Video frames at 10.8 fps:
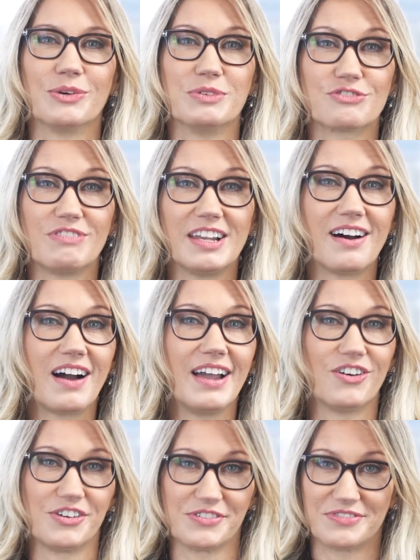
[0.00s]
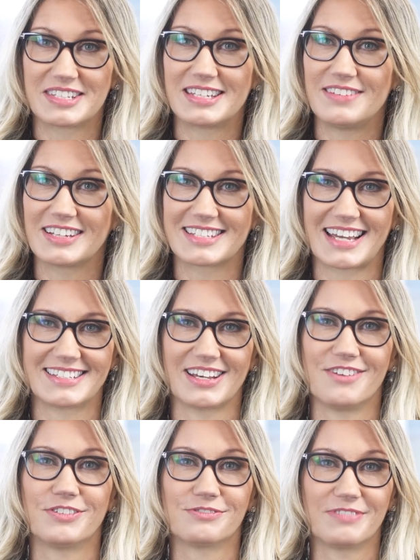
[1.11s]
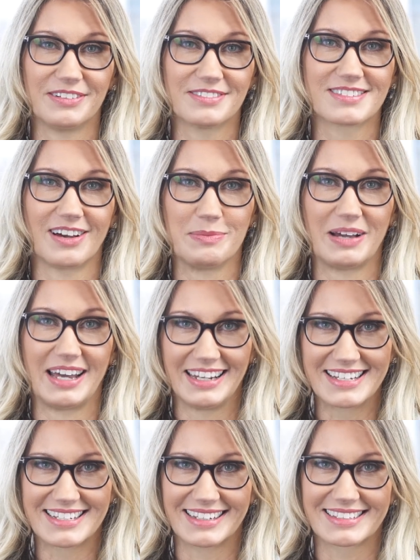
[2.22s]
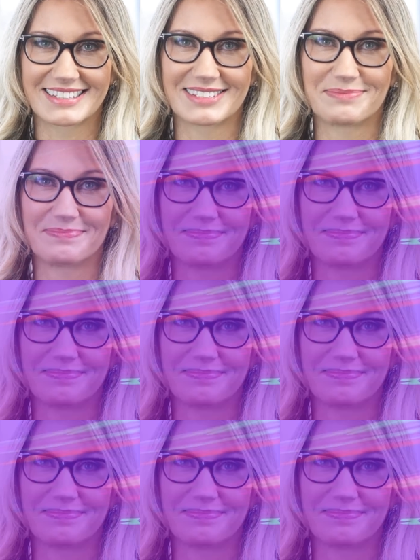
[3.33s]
which rely on receiving data for real-time analytics.